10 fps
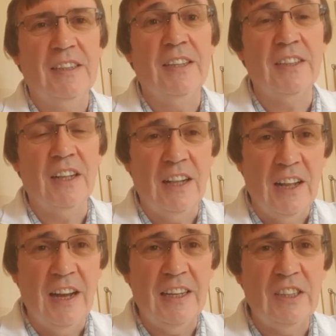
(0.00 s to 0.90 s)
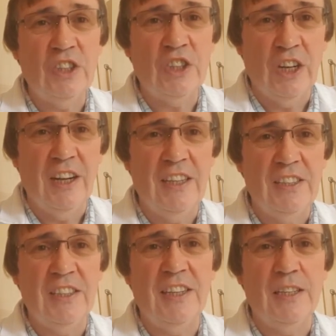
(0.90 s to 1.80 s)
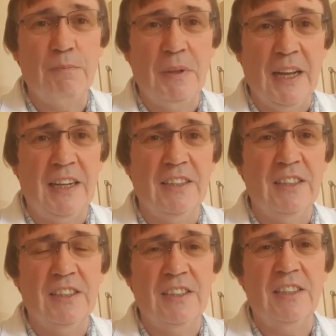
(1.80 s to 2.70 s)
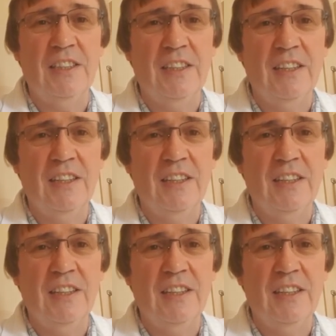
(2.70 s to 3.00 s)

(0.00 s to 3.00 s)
and that light shines in the blackness,